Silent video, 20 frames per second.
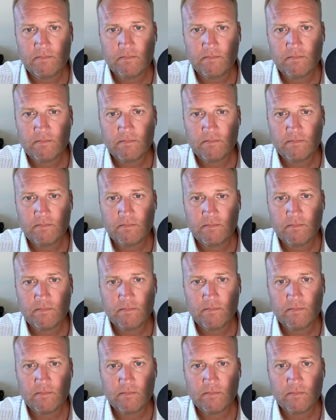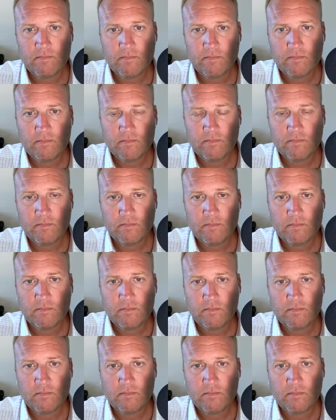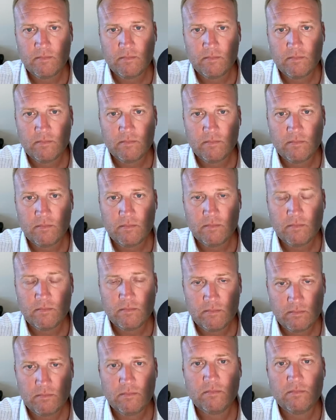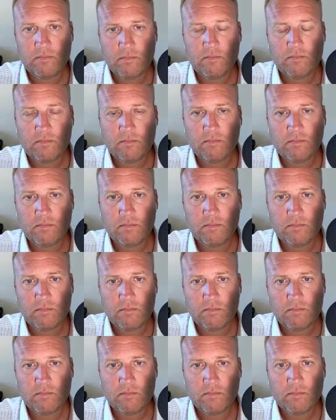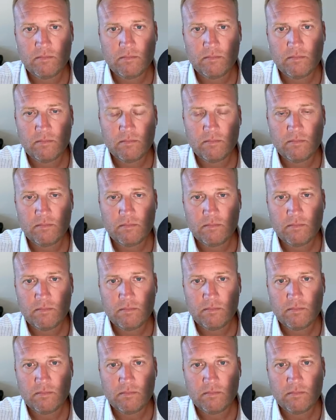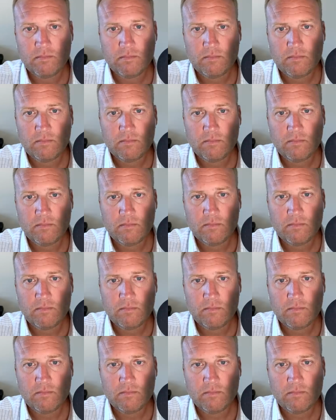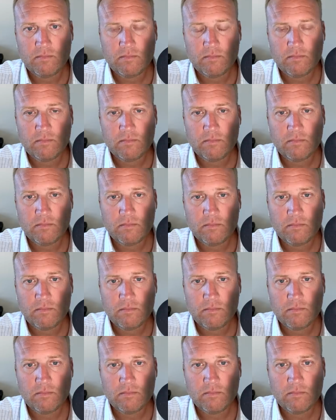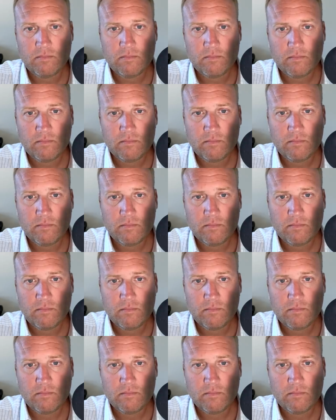(not speaking)